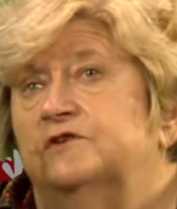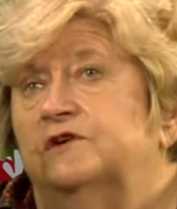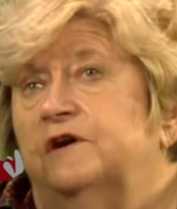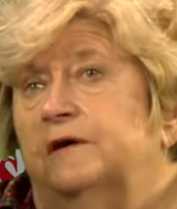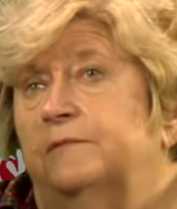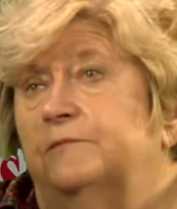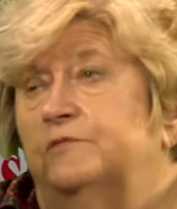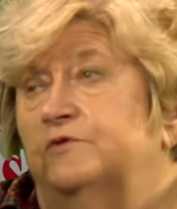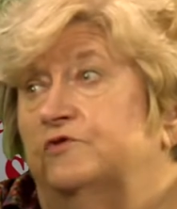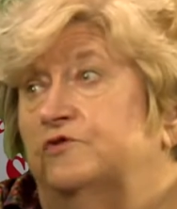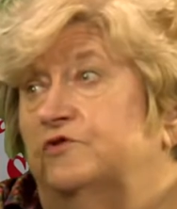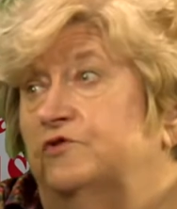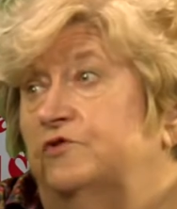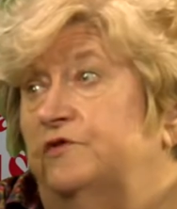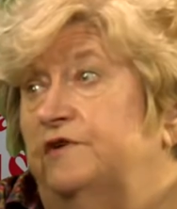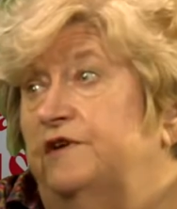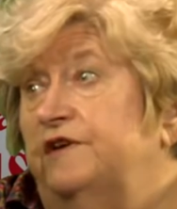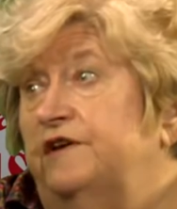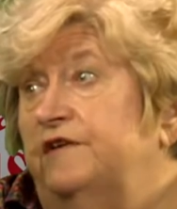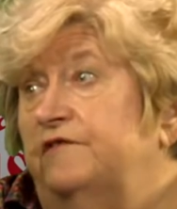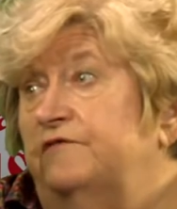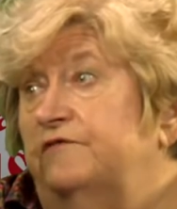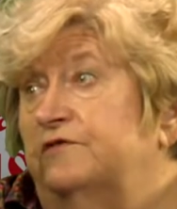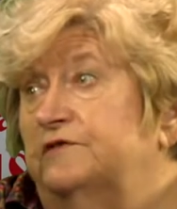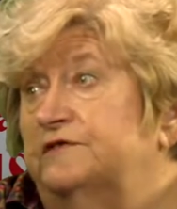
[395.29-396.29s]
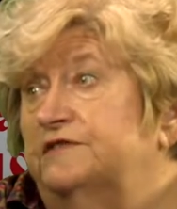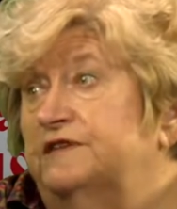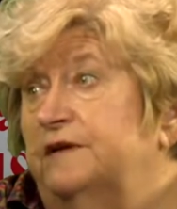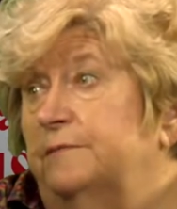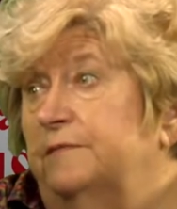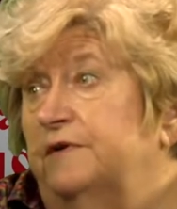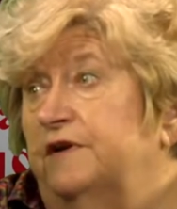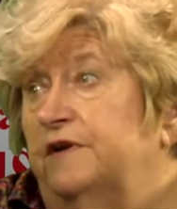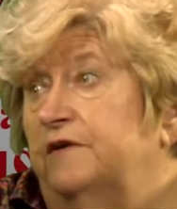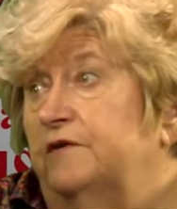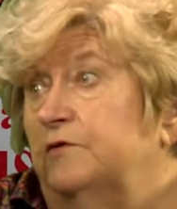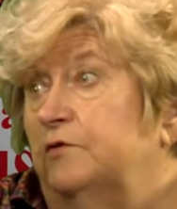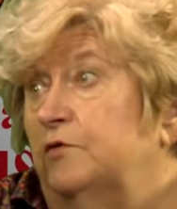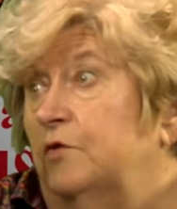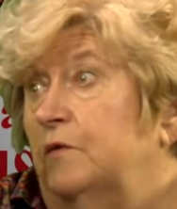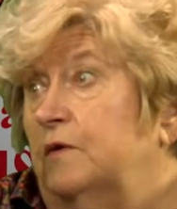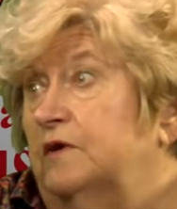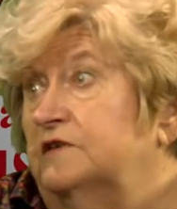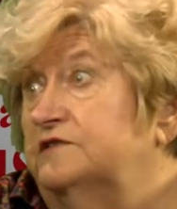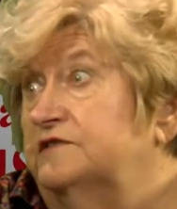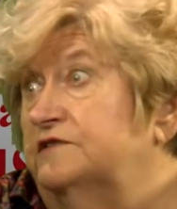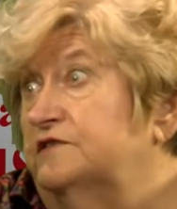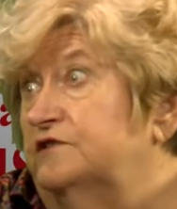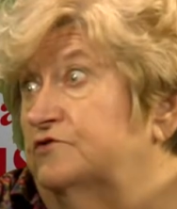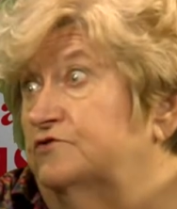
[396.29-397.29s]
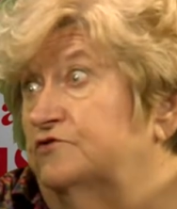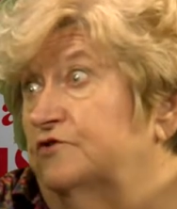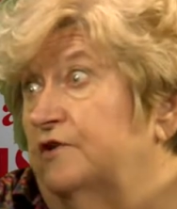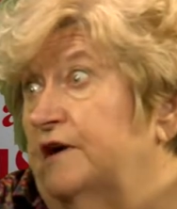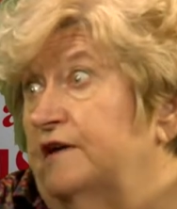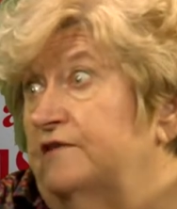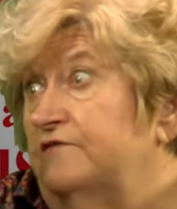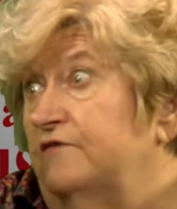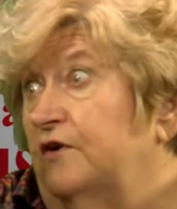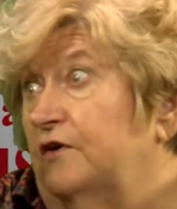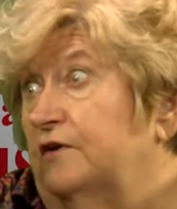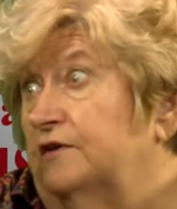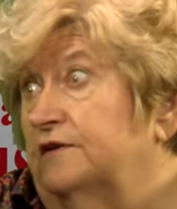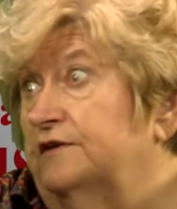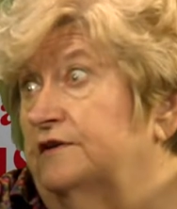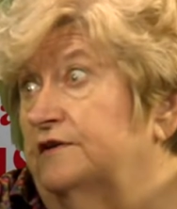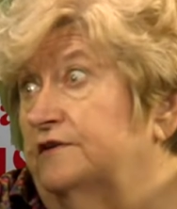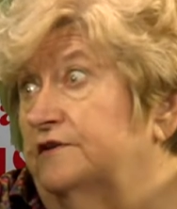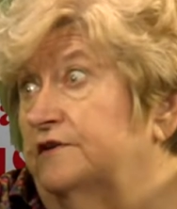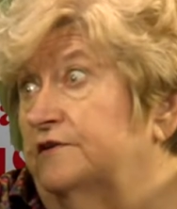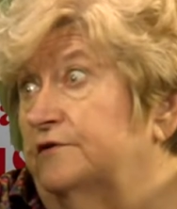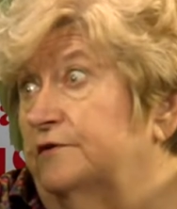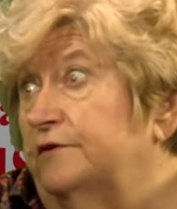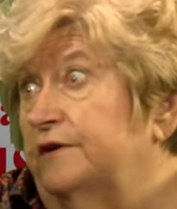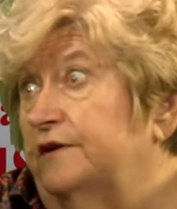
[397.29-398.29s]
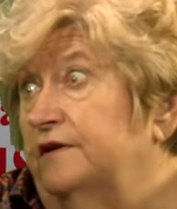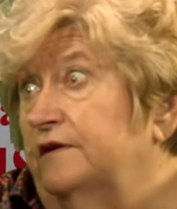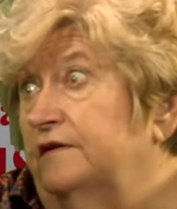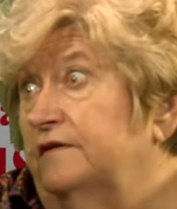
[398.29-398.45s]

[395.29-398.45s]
opportunity for somebody who wants to try volunteering.